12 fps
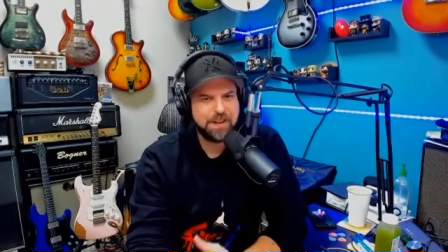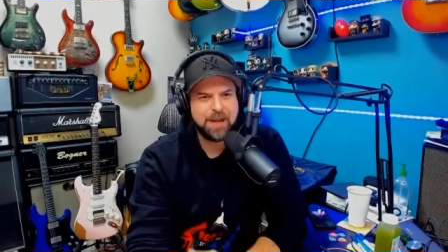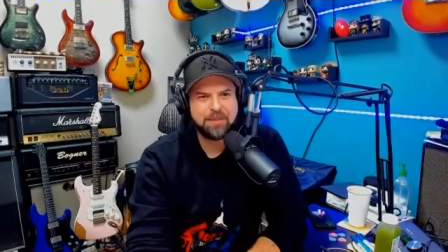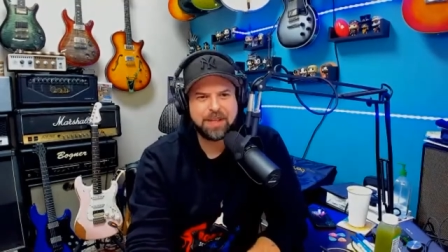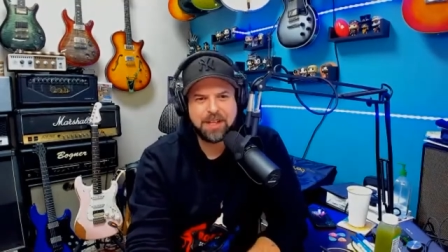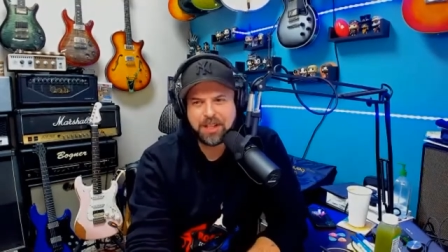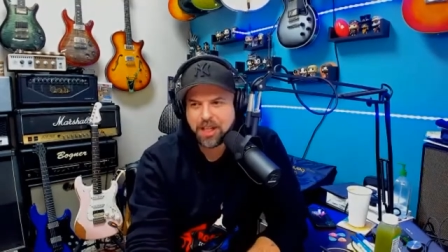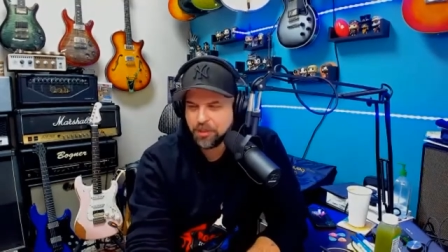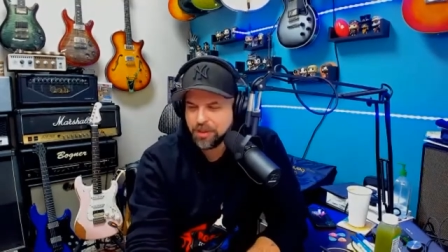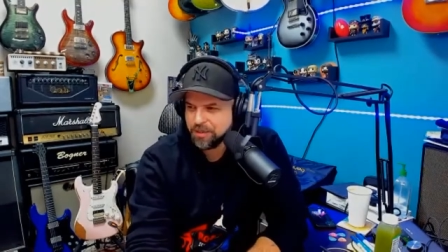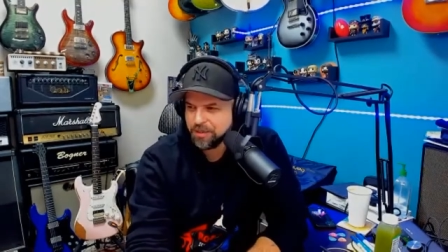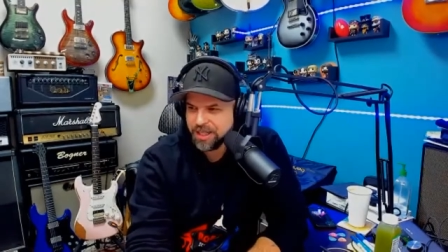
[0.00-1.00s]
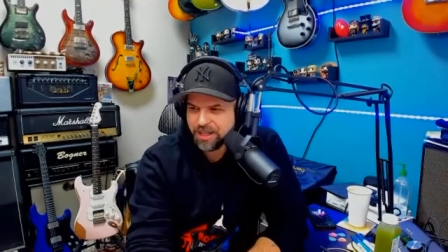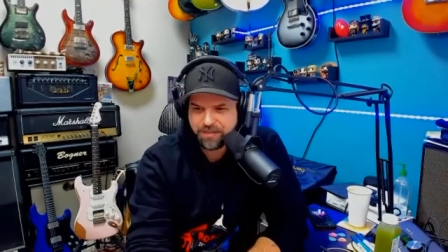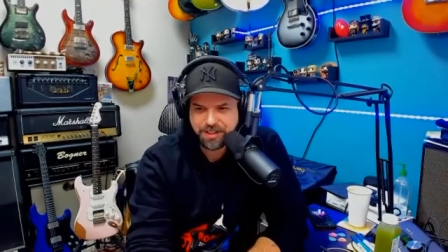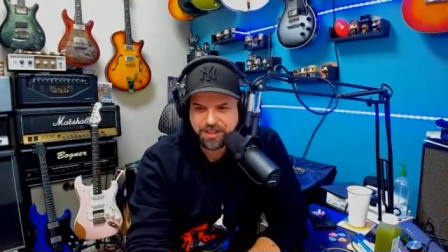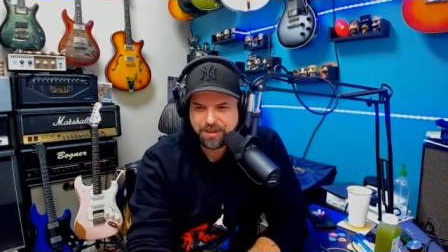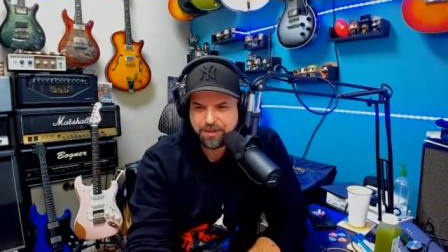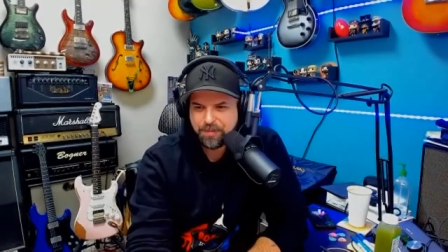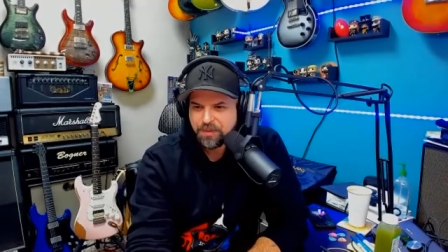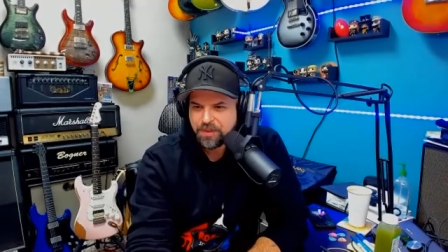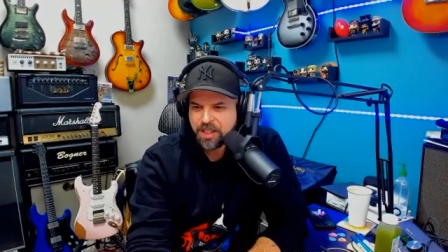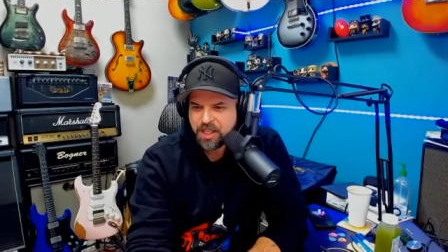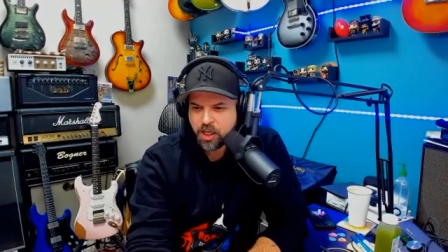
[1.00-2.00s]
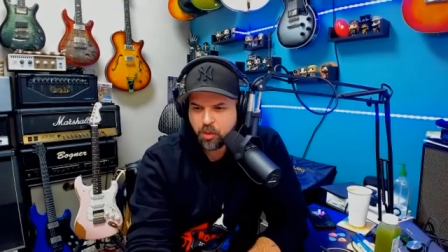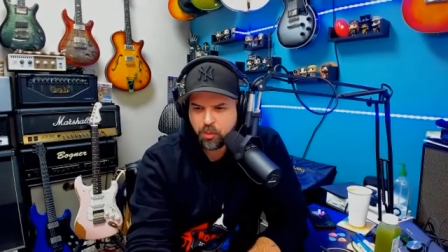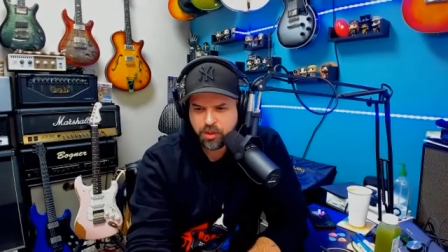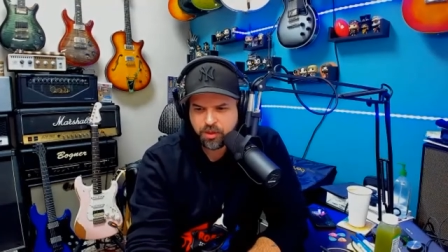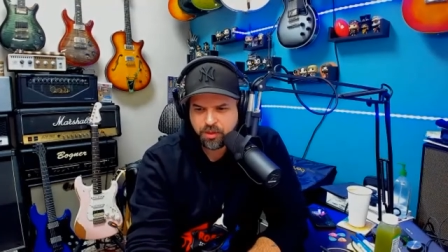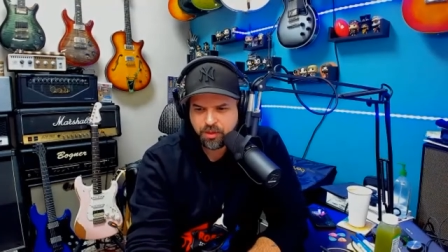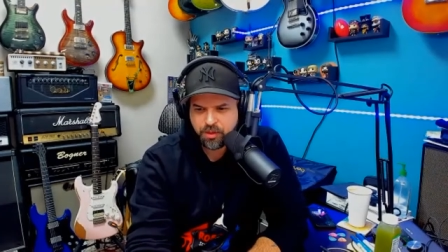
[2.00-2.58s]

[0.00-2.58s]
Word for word: family. You know, like we we have a, you know, we'll